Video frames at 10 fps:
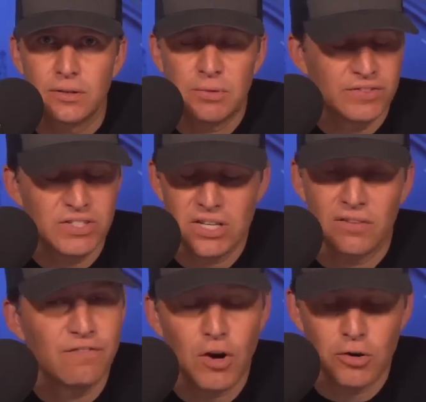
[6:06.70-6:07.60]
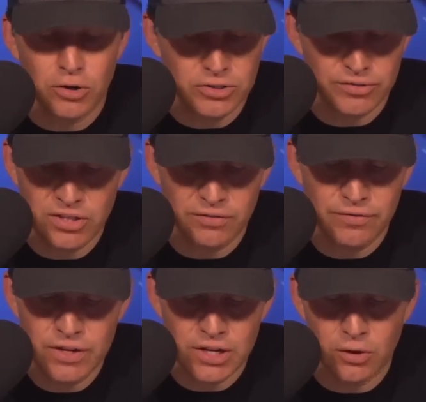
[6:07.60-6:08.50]
I mean, I've seen the photos, I've seen the
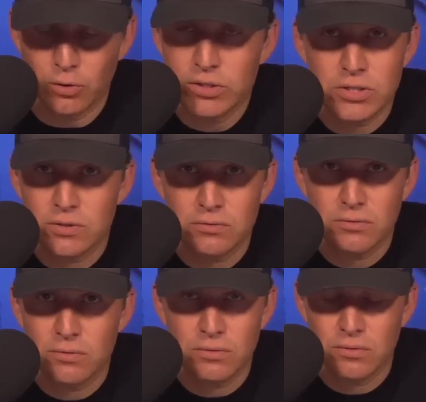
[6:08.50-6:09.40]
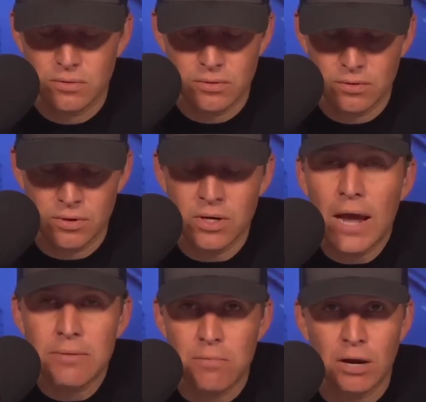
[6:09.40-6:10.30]
video. It's
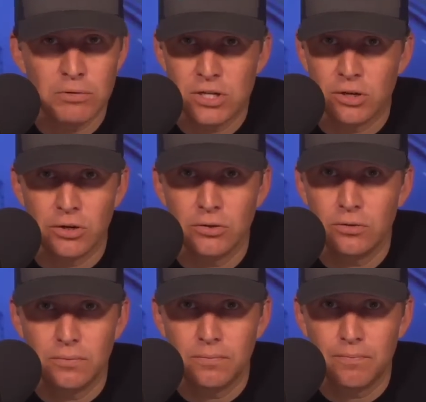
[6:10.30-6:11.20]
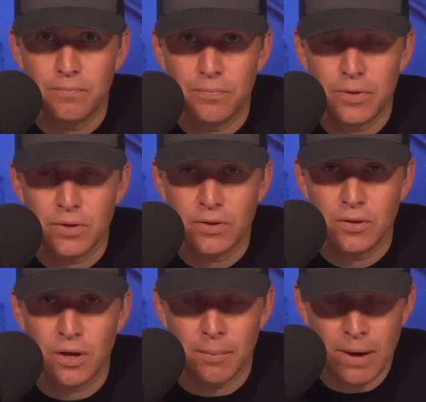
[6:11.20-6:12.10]
nightmare material
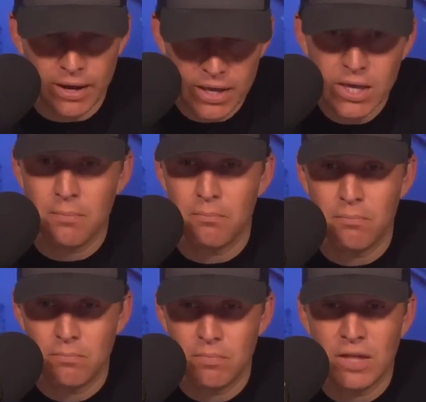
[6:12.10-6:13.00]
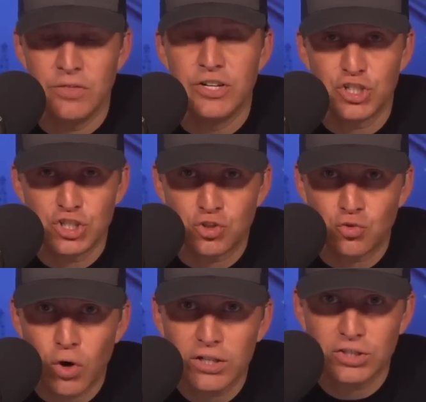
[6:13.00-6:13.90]
about him and the
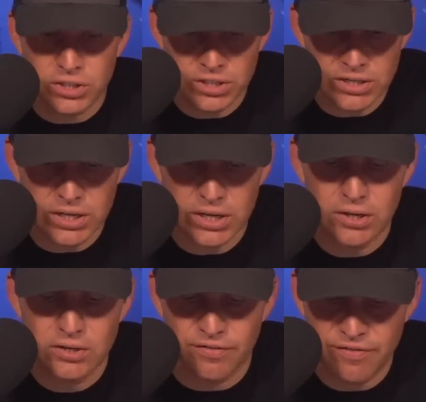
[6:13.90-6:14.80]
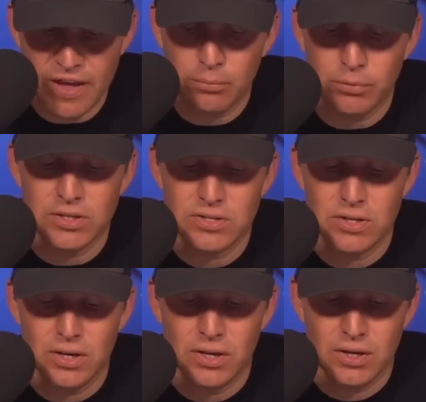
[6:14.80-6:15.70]
destruction he did to families,
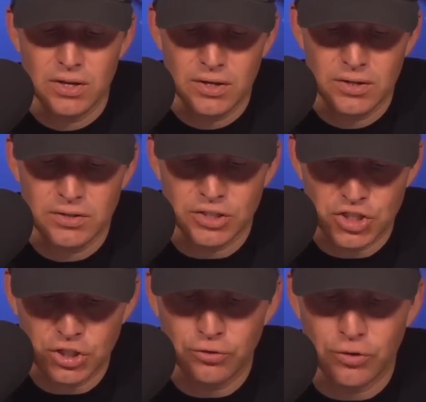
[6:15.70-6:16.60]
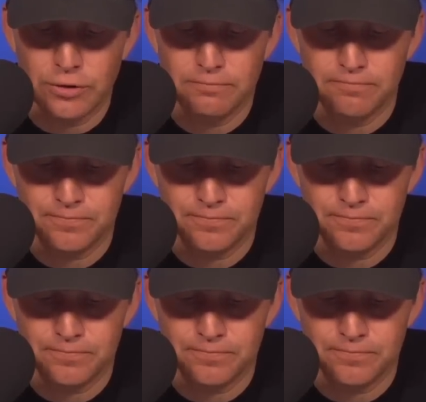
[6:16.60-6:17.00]
to children.